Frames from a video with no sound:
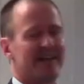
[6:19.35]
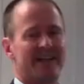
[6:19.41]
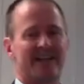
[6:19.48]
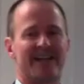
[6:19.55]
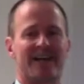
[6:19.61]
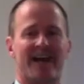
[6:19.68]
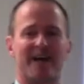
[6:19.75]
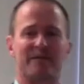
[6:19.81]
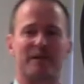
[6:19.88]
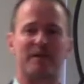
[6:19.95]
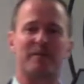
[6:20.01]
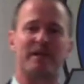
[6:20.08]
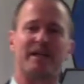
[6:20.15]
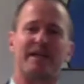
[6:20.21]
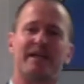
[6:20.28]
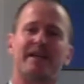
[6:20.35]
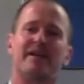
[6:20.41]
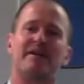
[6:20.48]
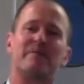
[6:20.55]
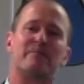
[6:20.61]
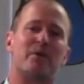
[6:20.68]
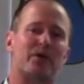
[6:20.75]
It allowed me to be
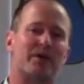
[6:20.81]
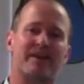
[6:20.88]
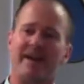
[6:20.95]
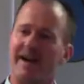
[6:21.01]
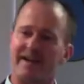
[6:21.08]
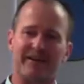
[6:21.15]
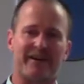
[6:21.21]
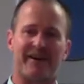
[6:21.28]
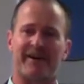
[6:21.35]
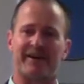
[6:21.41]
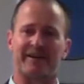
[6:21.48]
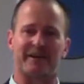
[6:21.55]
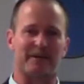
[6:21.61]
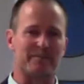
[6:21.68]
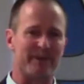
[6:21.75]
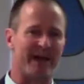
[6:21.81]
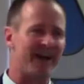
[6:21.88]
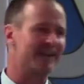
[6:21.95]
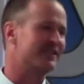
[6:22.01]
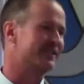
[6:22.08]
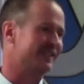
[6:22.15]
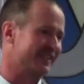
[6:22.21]
more lighthearted and
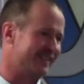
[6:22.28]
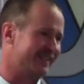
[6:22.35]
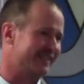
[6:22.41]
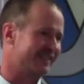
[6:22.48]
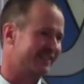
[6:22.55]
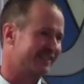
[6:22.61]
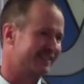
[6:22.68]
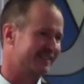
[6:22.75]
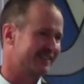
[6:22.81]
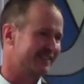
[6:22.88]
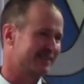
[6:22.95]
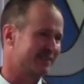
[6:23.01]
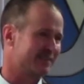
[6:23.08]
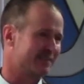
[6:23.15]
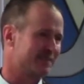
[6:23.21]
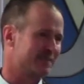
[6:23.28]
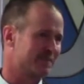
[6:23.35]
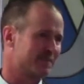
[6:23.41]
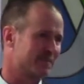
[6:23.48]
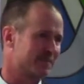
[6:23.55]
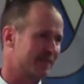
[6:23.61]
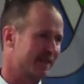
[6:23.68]
passionate.
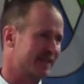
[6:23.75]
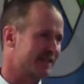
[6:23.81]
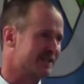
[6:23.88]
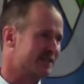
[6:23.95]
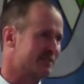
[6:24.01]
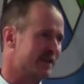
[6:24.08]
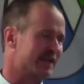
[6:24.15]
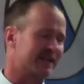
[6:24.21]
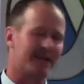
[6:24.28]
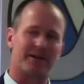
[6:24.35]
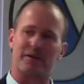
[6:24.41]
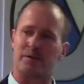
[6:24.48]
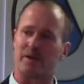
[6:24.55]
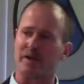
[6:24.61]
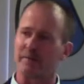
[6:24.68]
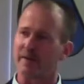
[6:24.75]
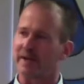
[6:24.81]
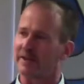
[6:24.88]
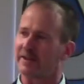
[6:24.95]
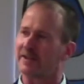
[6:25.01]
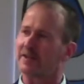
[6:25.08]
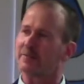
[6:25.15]
This has been another one of
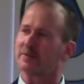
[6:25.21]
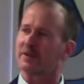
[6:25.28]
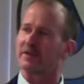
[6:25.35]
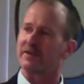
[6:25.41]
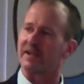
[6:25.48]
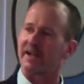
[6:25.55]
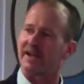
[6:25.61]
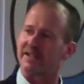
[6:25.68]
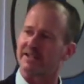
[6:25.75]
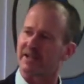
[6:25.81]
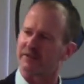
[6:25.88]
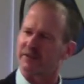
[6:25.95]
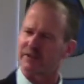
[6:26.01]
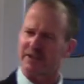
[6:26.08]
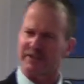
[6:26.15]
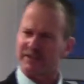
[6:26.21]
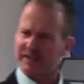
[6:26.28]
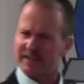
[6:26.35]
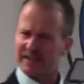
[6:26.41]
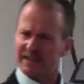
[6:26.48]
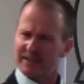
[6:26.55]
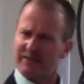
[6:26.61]
my themes over the last several
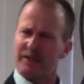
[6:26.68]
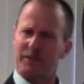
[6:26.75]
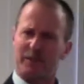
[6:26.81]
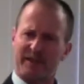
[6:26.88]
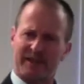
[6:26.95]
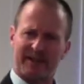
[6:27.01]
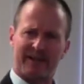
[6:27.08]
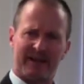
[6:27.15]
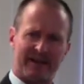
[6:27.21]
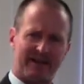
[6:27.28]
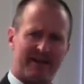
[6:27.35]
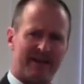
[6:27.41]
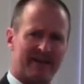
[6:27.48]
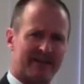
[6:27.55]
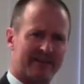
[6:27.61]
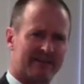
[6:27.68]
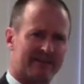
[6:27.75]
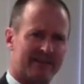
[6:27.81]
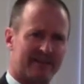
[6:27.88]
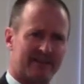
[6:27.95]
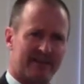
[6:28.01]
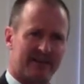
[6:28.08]
years, is living with a light heart.
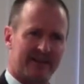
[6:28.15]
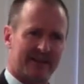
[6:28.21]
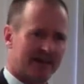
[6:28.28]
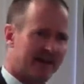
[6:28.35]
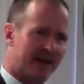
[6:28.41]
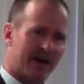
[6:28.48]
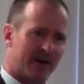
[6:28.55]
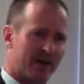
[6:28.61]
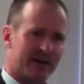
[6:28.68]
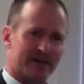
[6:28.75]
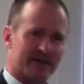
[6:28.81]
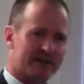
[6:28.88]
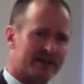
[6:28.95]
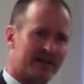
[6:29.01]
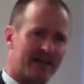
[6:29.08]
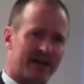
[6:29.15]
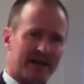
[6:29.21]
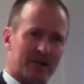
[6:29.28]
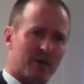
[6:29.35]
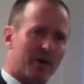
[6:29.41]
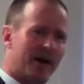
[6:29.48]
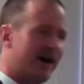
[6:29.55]
And now I
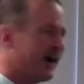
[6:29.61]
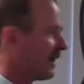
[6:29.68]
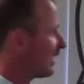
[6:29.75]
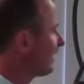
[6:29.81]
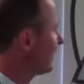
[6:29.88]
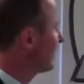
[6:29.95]
understand why.